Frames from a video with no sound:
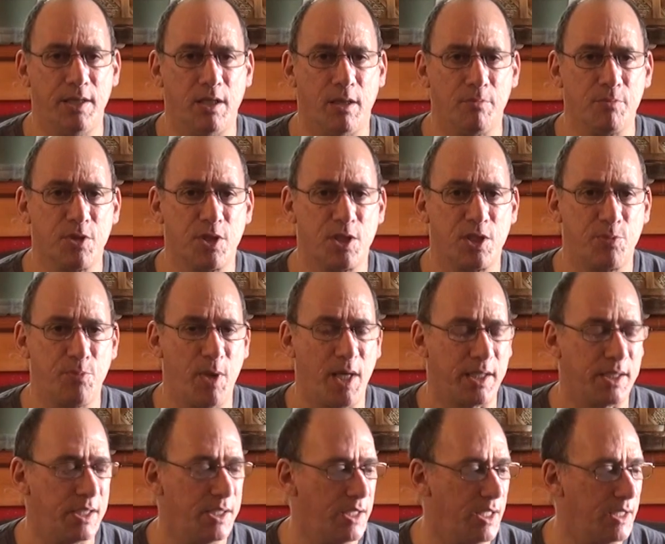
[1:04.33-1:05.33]
I'm
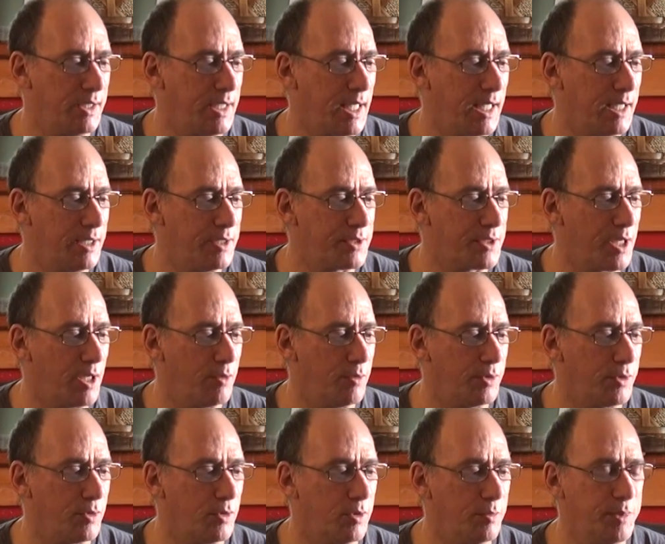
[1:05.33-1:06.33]
suspecting that that is
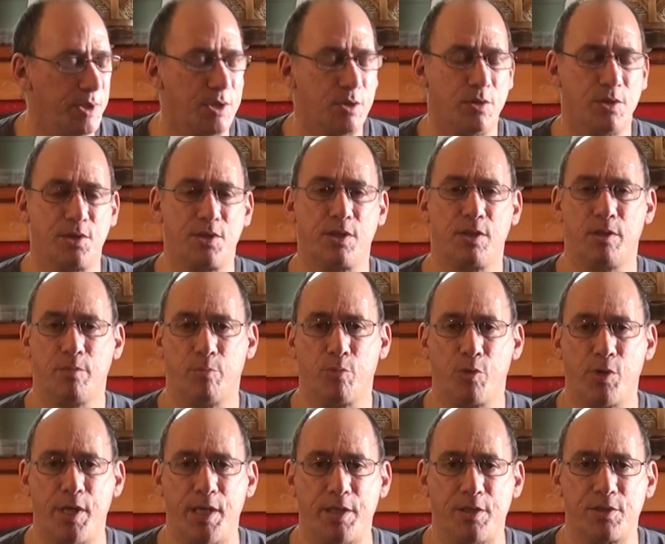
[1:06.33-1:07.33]
going on because of the
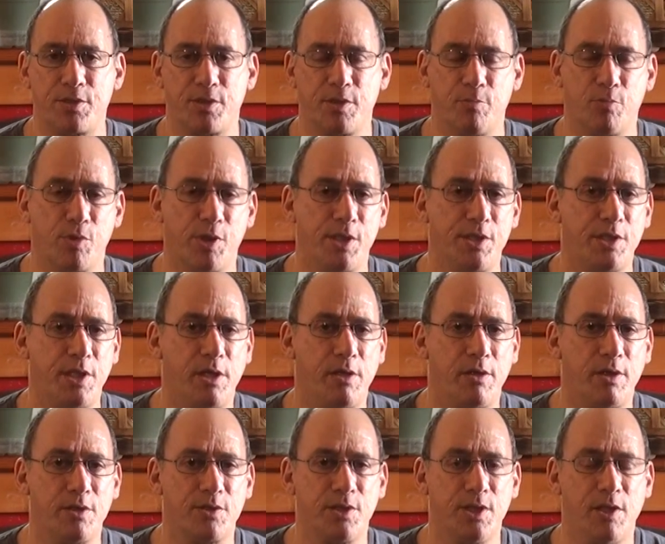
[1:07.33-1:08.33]
breech. The breech
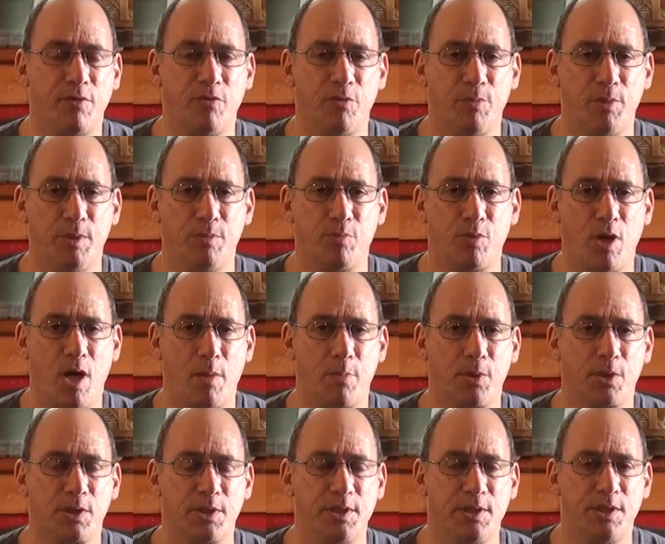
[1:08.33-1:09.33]
area has never been
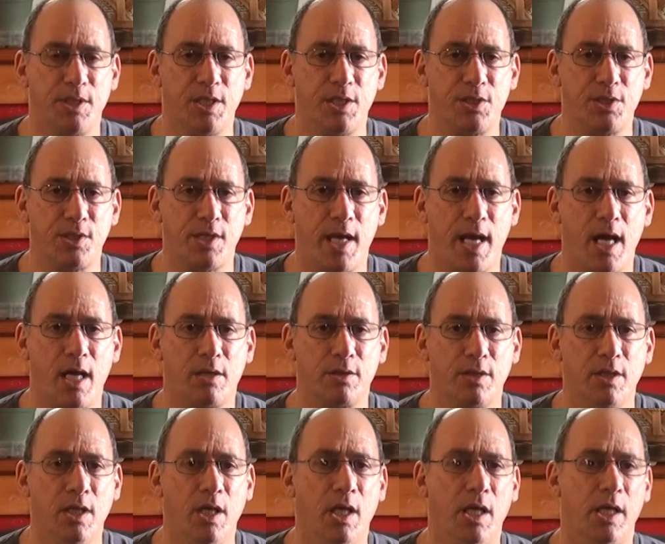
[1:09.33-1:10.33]
properly dished
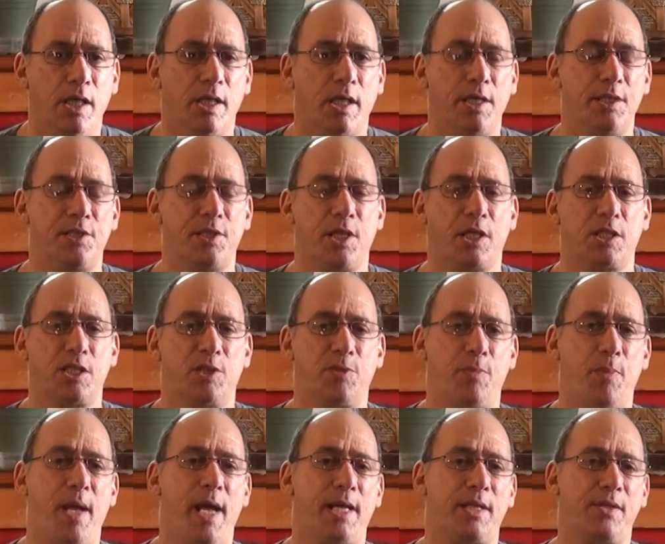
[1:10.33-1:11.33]
out, and I
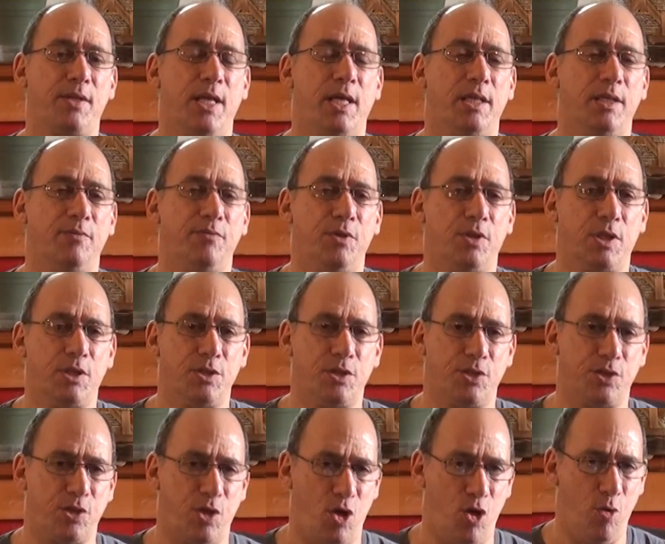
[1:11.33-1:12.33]
suspect that if you could
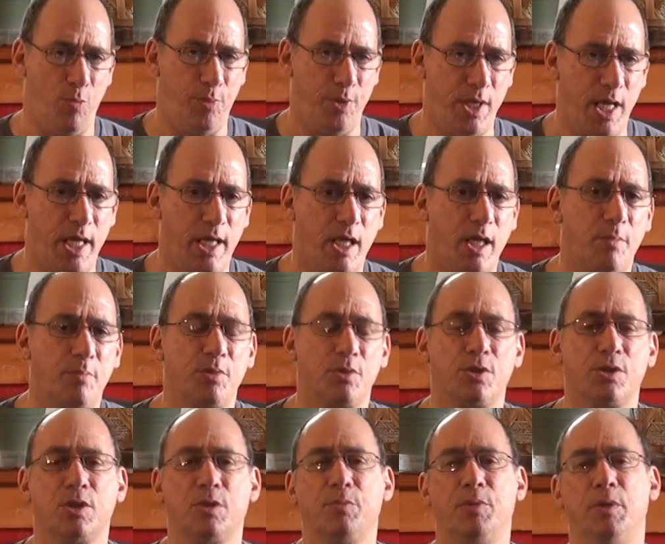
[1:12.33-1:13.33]
just open that up a
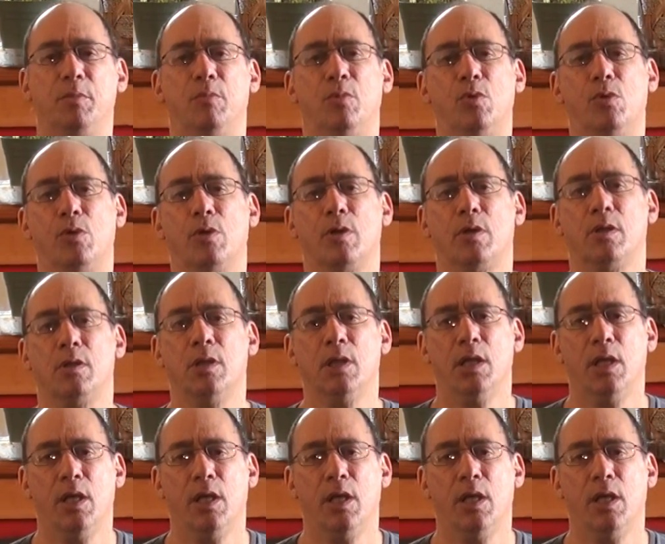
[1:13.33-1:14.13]
little bit more,